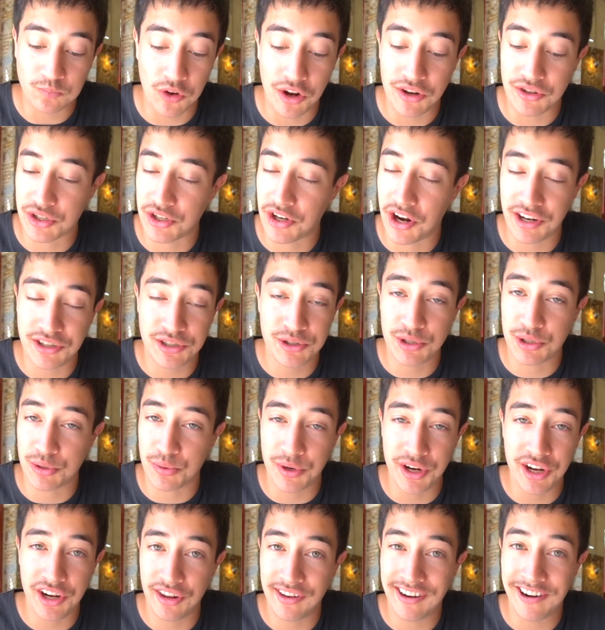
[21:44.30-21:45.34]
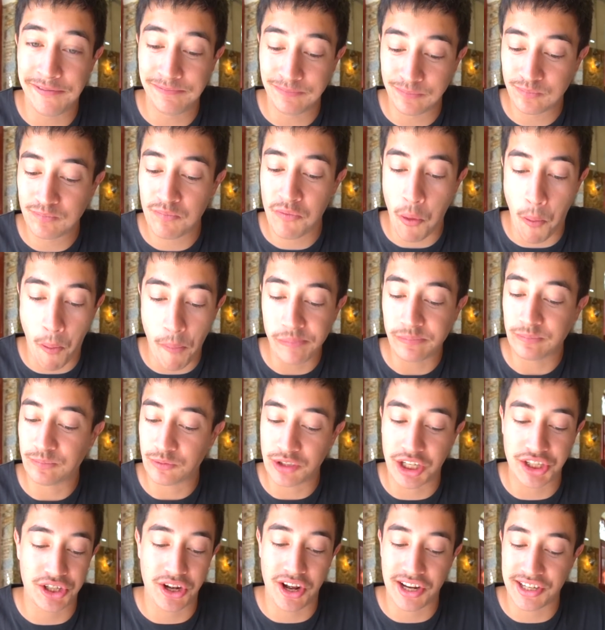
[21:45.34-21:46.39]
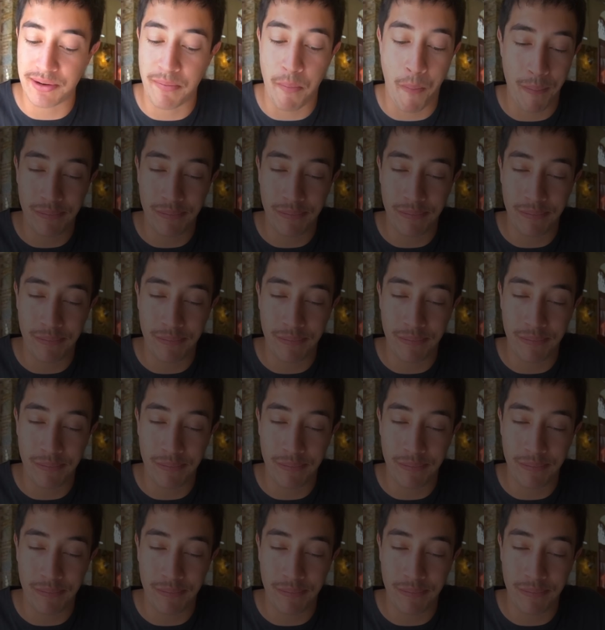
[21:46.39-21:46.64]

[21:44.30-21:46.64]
it's not too sweet either. That's awesome.